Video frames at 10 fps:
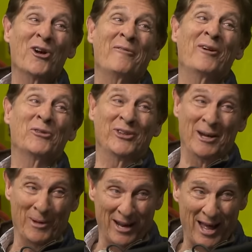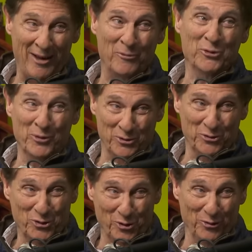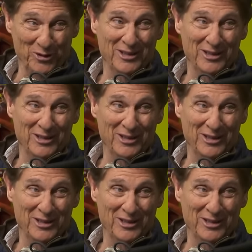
I've ever seen in my life was Richard Childress.